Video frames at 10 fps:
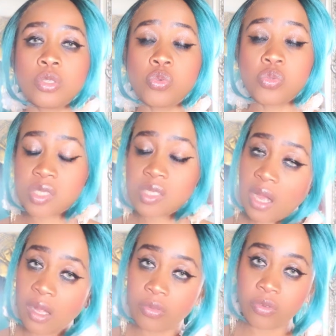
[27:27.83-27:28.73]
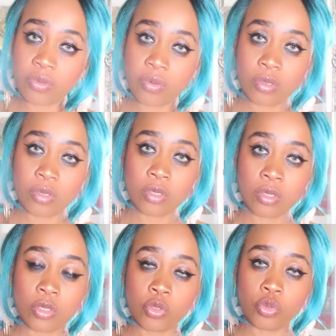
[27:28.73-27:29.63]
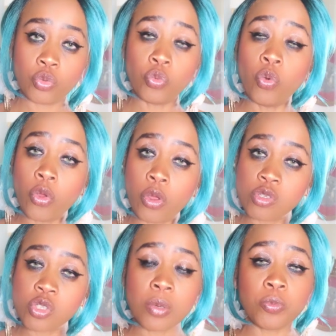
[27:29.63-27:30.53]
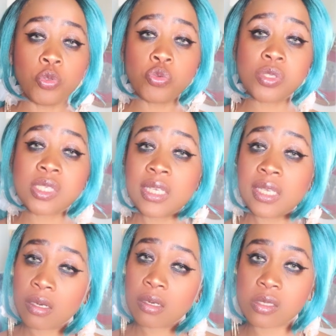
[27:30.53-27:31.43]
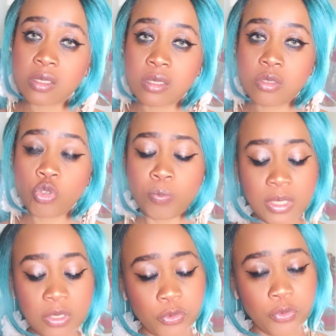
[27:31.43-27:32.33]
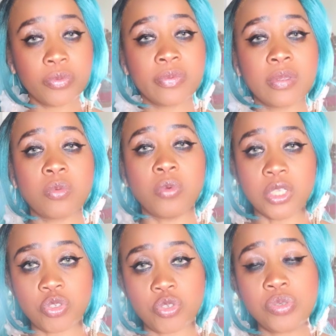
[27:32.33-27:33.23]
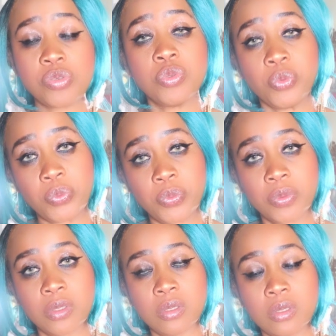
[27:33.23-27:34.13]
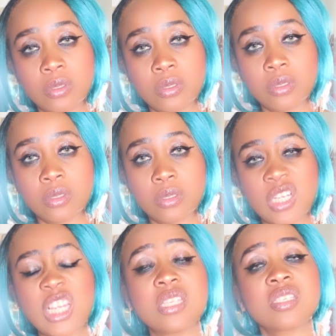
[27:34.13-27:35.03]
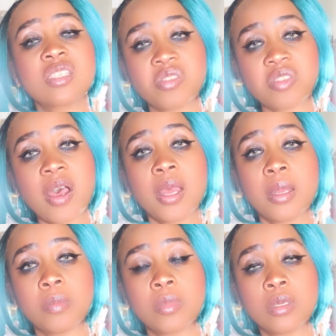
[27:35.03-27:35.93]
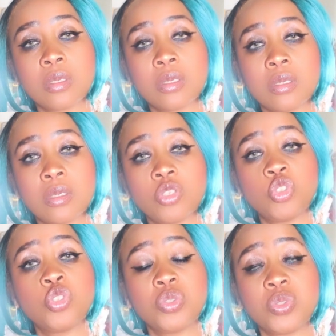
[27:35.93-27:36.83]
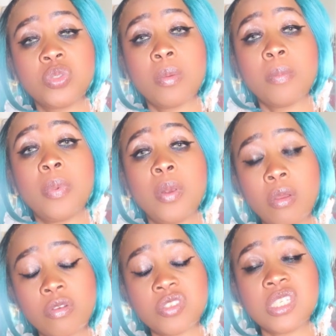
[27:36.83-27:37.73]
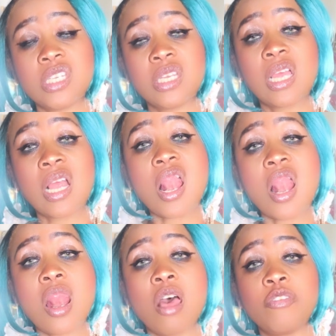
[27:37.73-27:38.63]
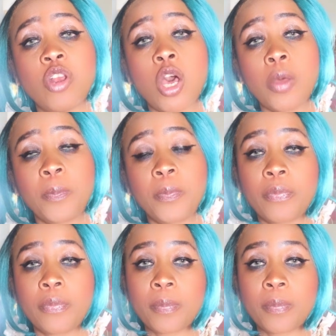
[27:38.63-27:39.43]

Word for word: you start to learn some new skills to be good at what you do. It's time to bloody level up.